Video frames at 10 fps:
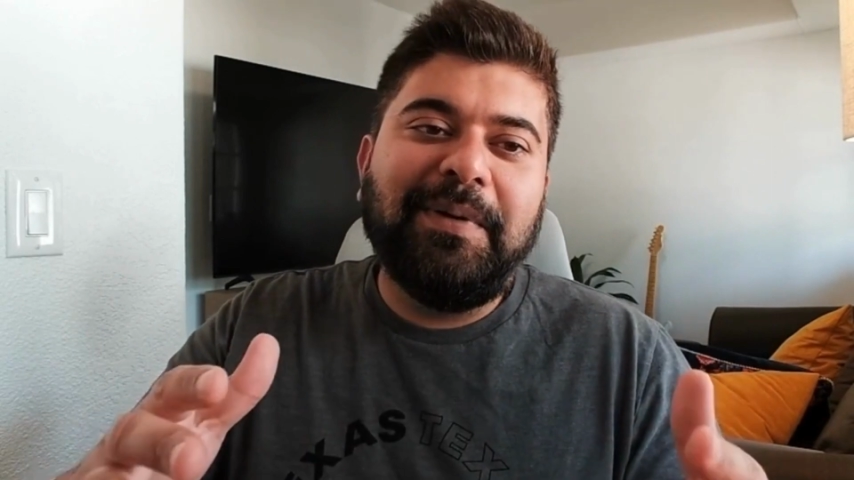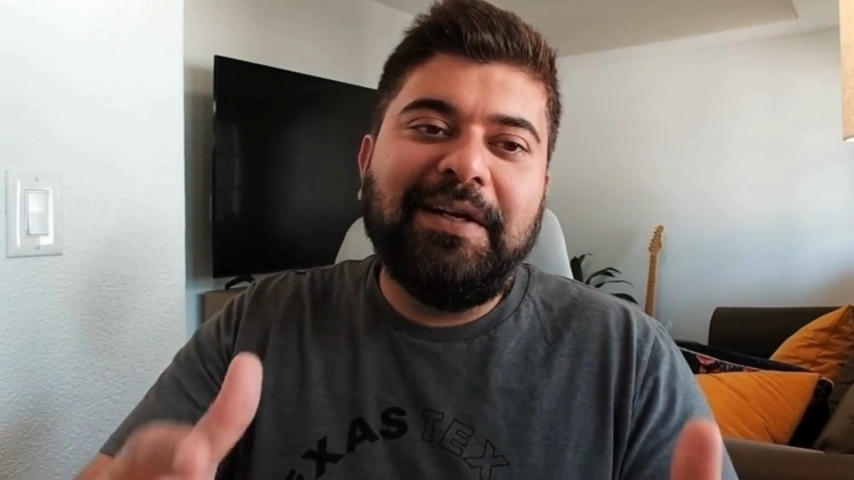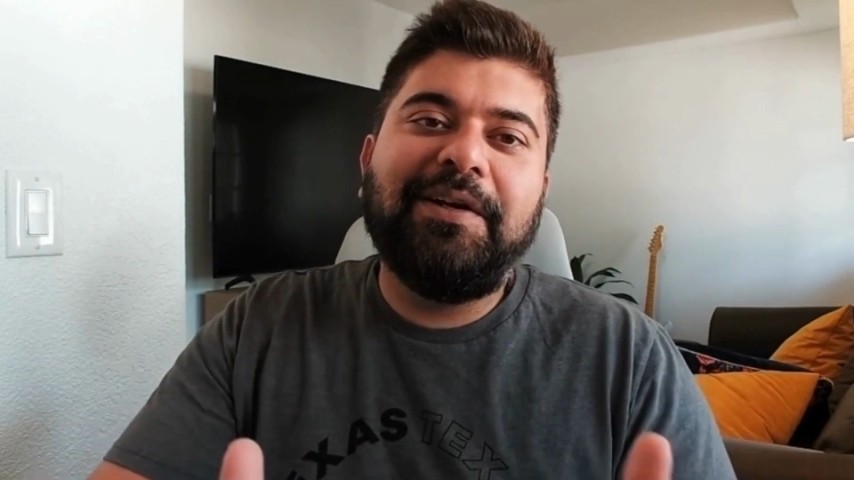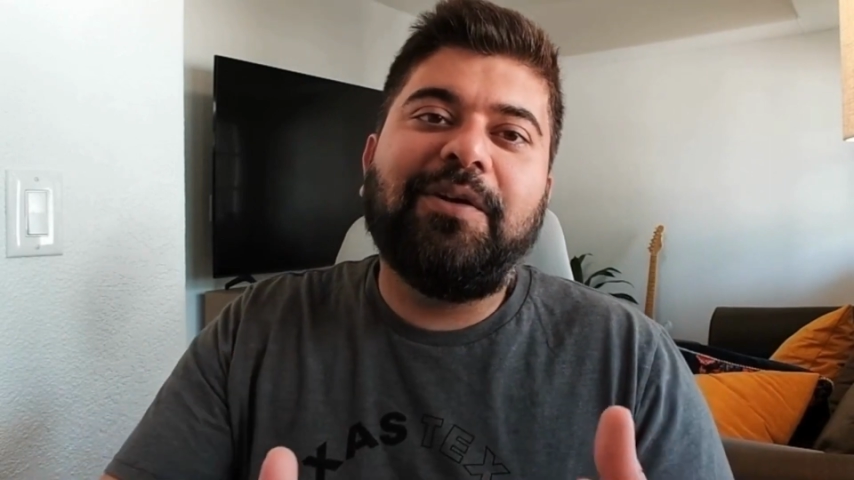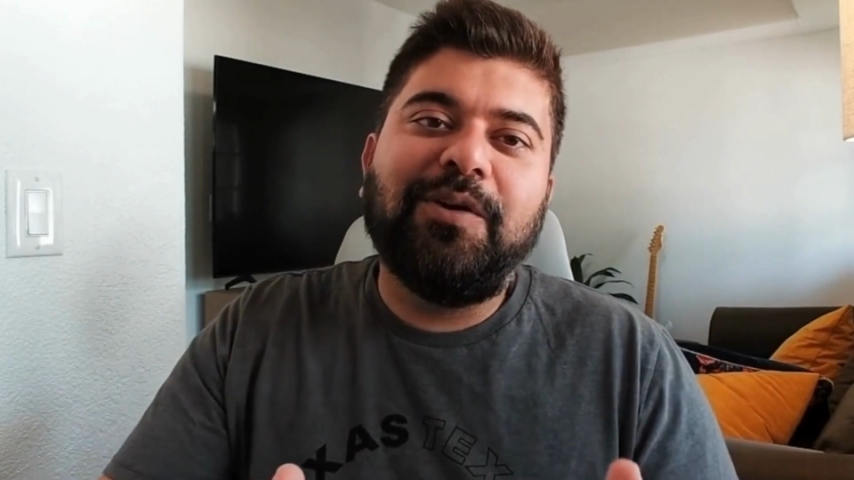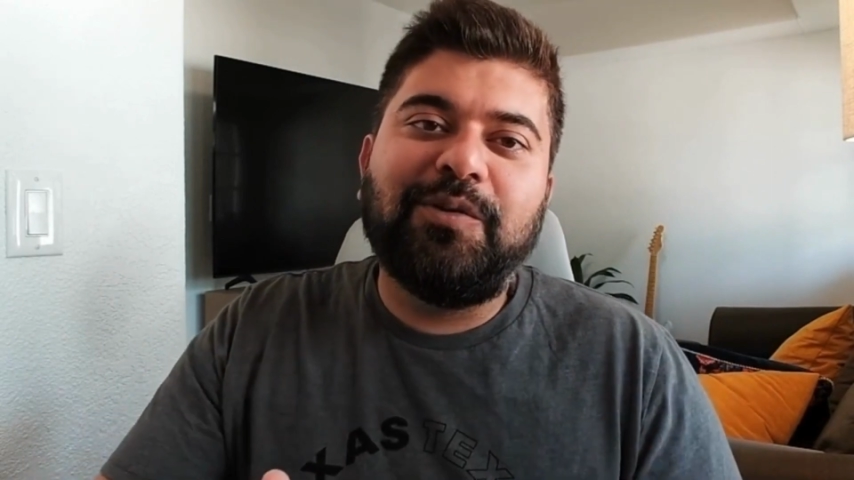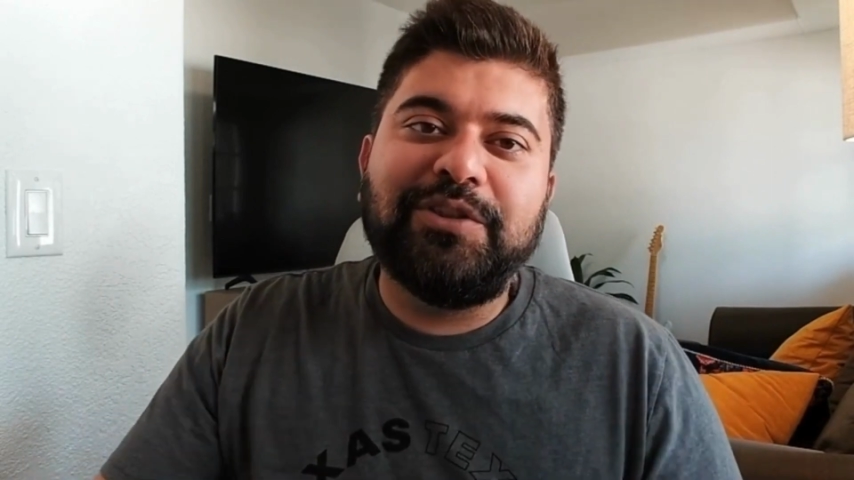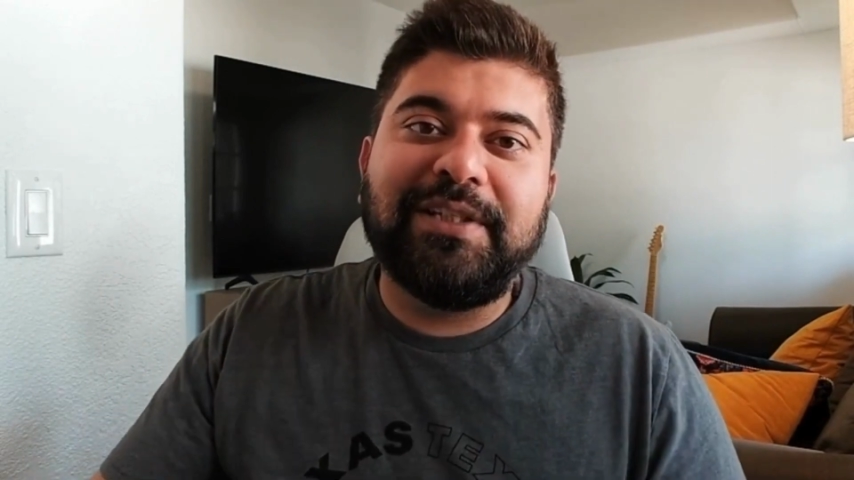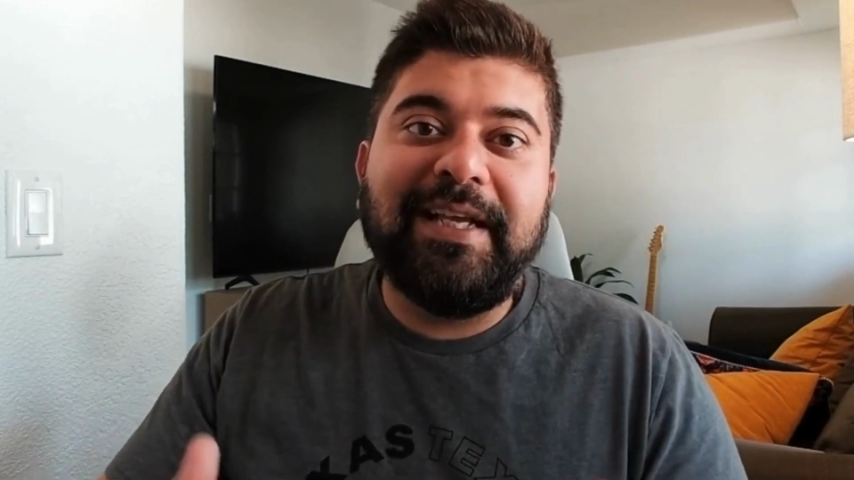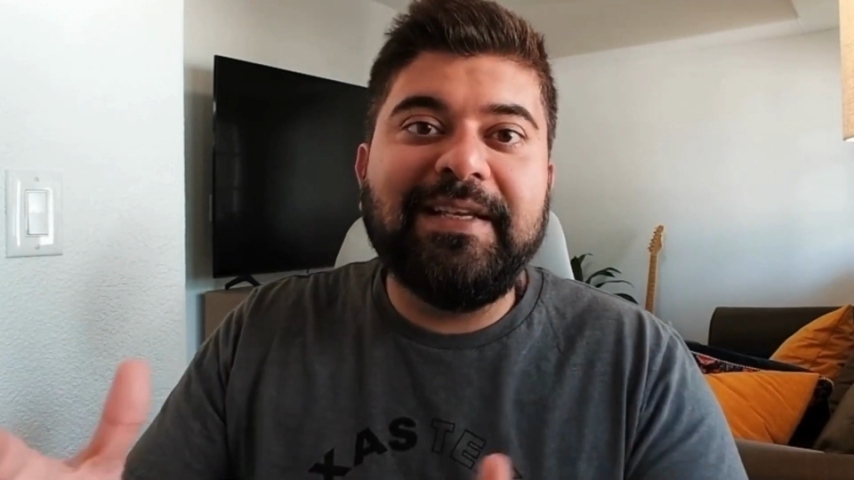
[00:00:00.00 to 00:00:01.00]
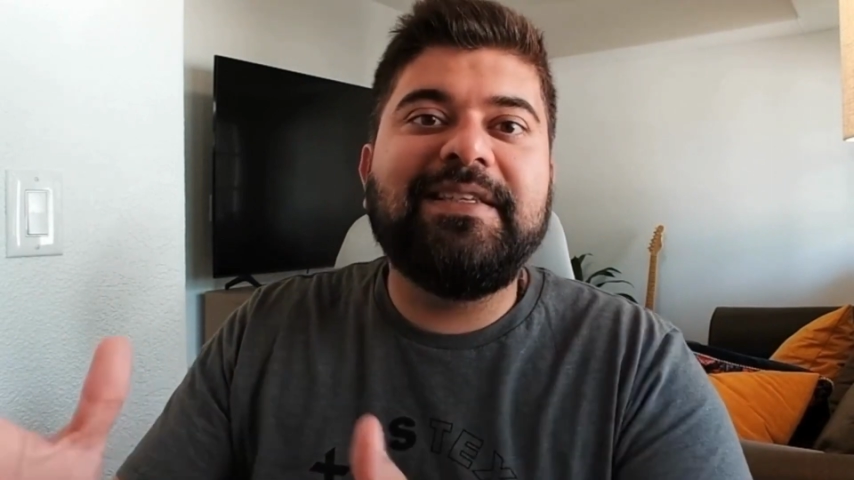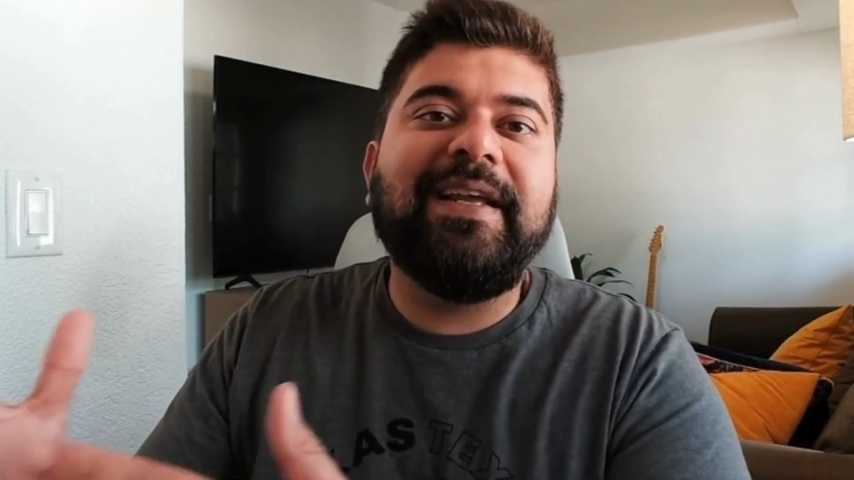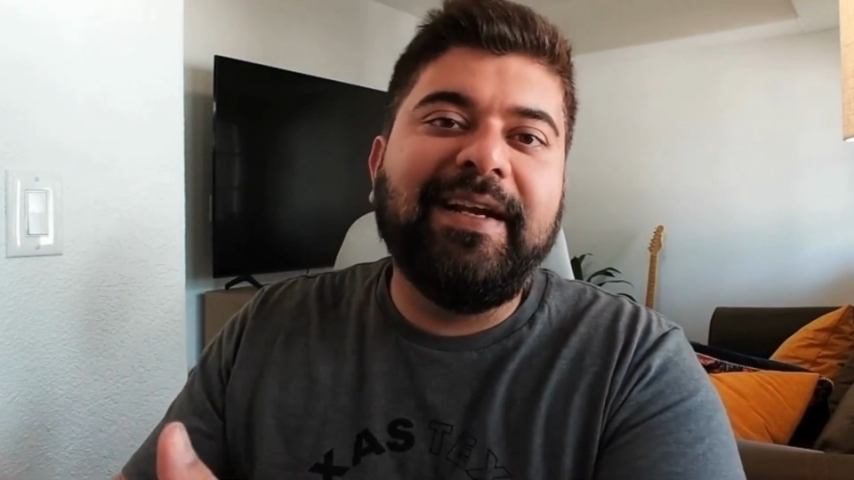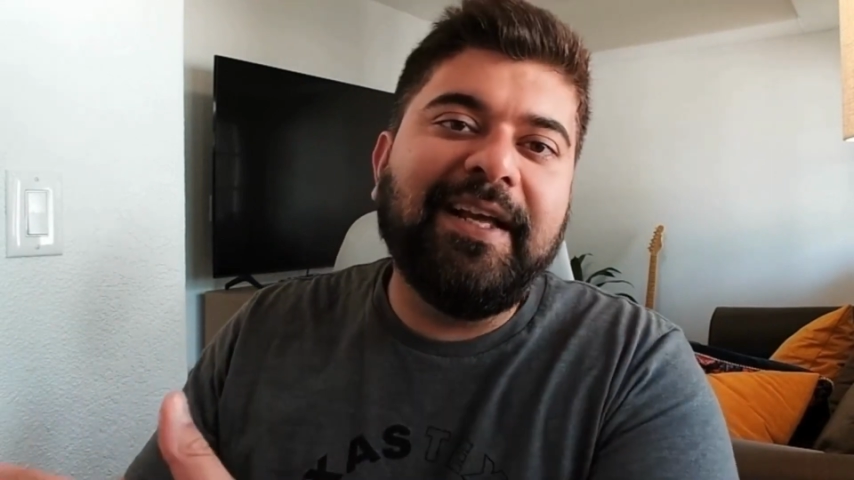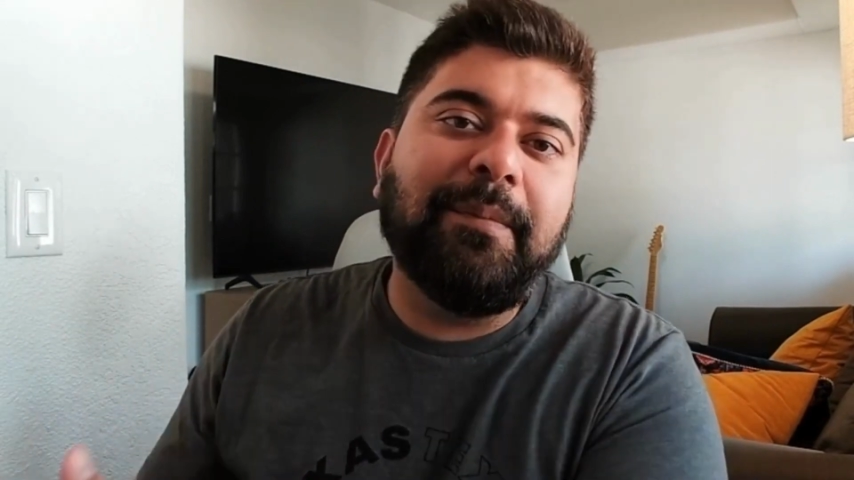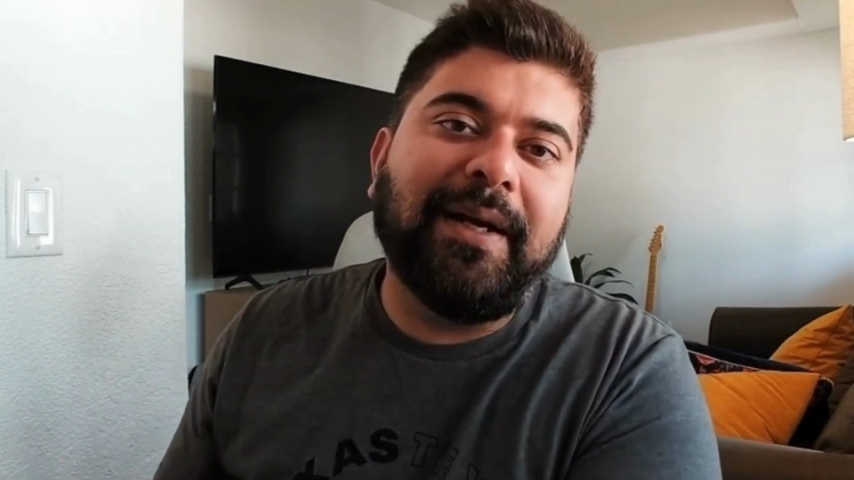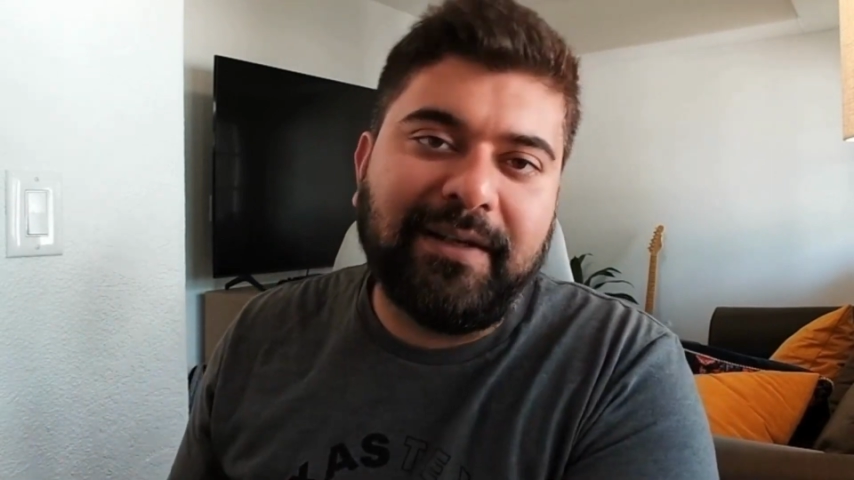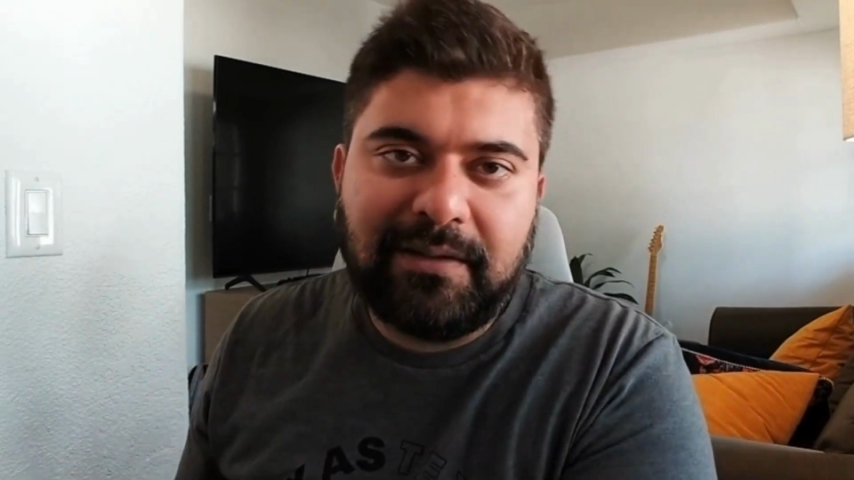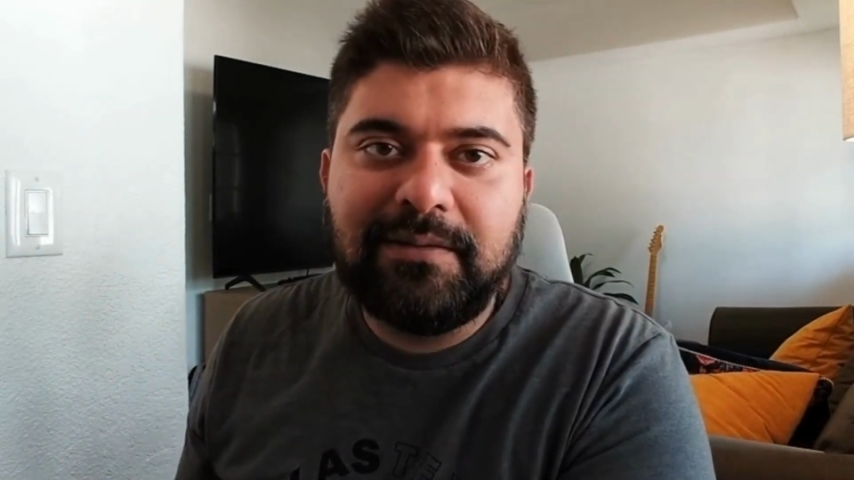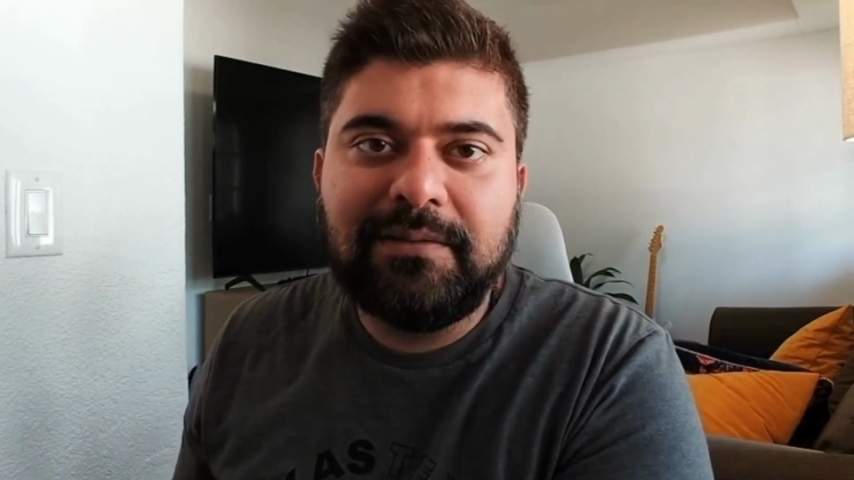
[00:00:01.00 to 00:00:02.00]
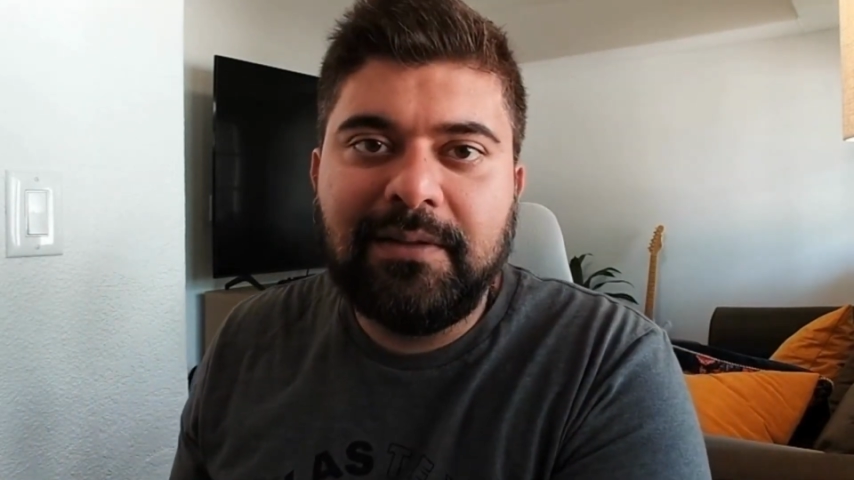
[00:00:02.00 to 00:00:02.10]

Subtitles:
million question: is India better